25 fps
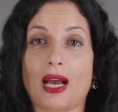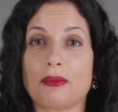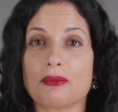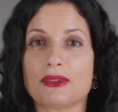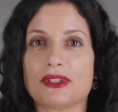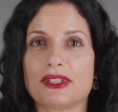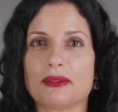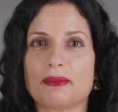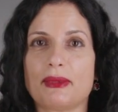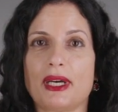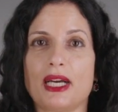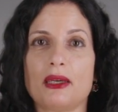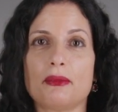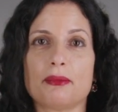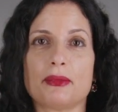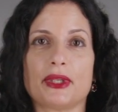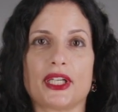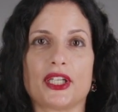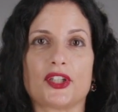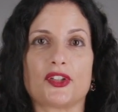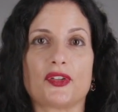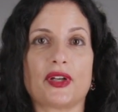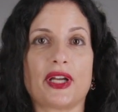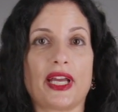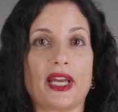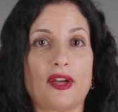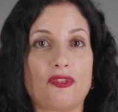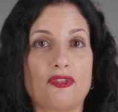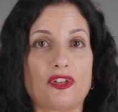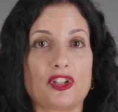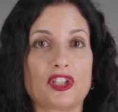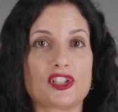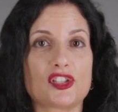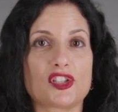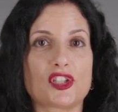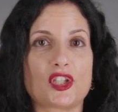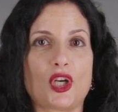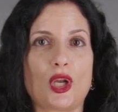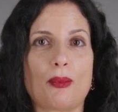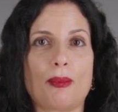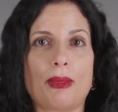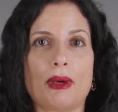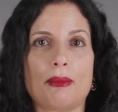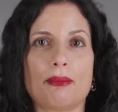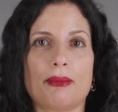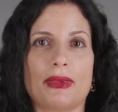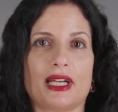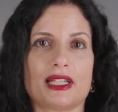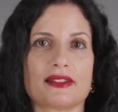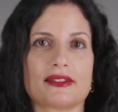I'm Tamar Mehr, FXGlobe
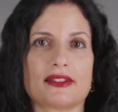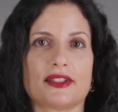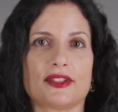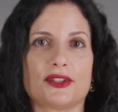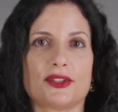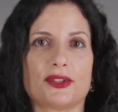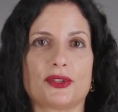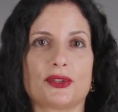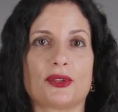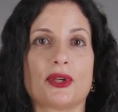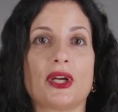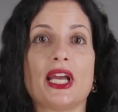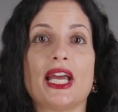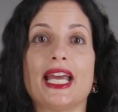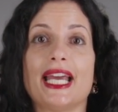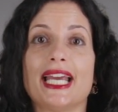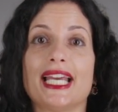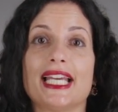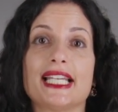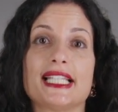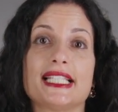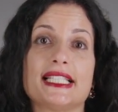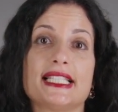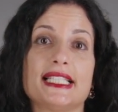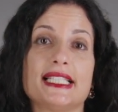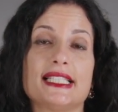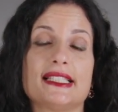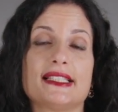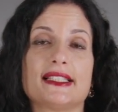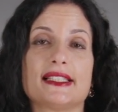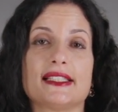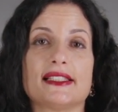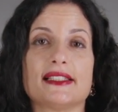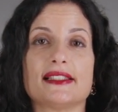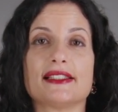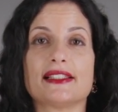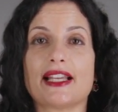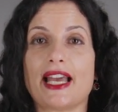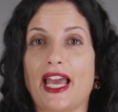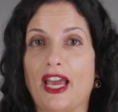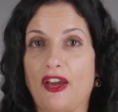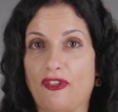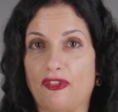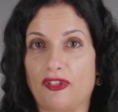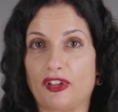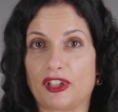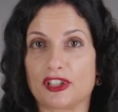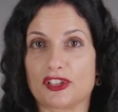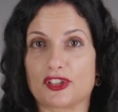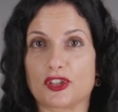Ambassador, and this is
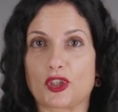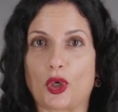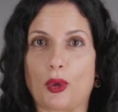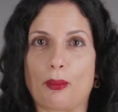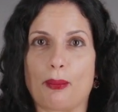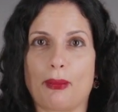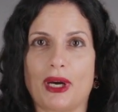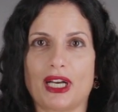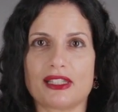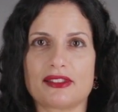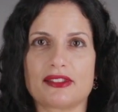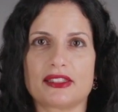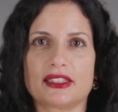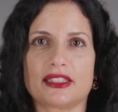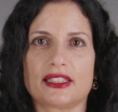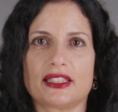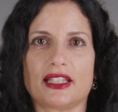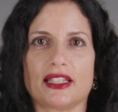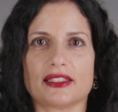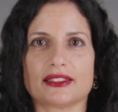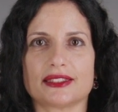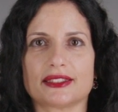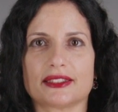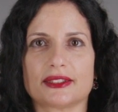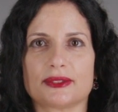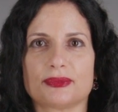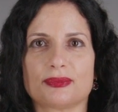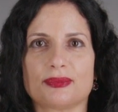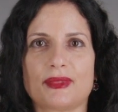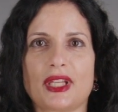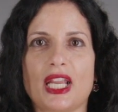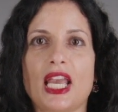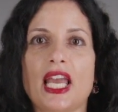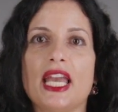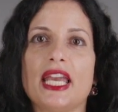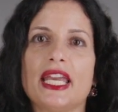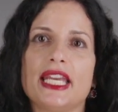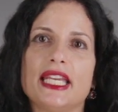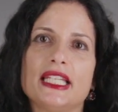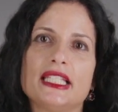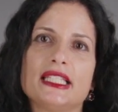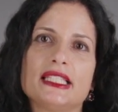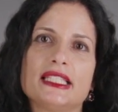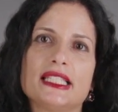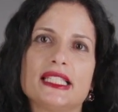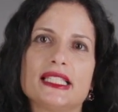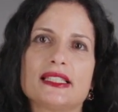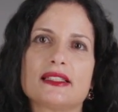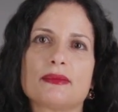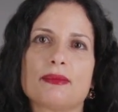FXGlobe Masterclass. In
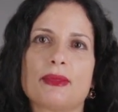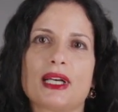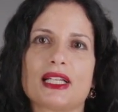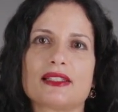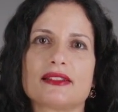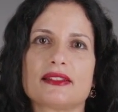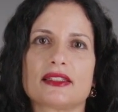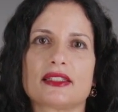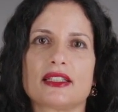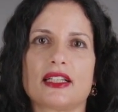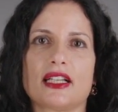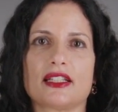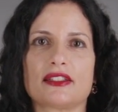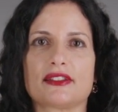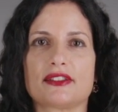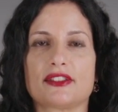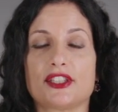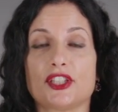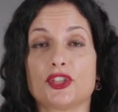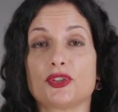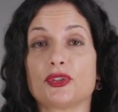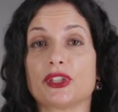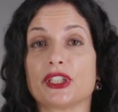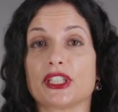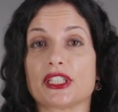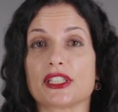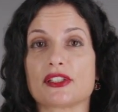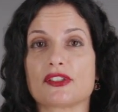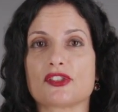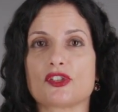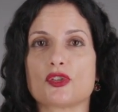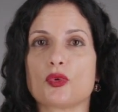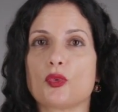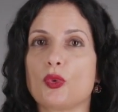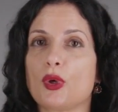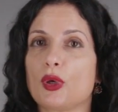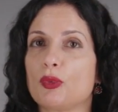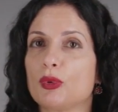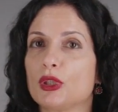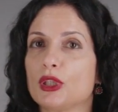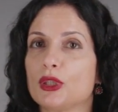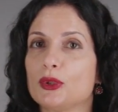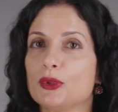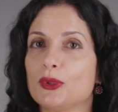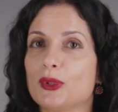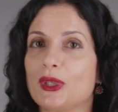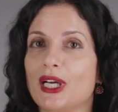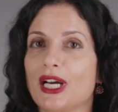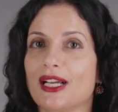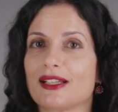this Masterclass series, we will
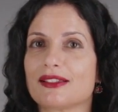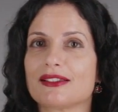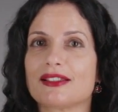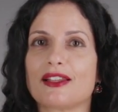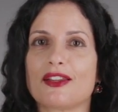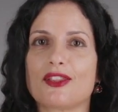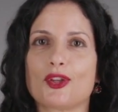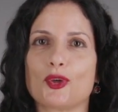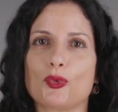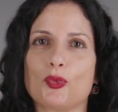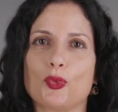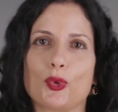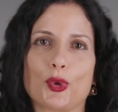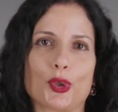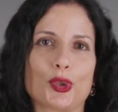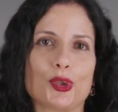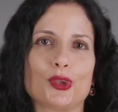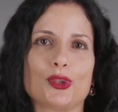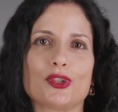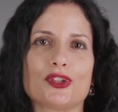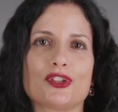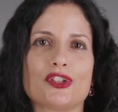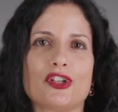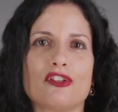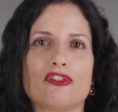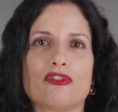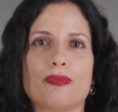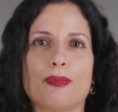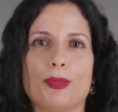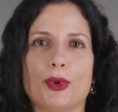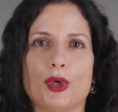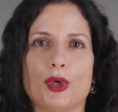look at the world of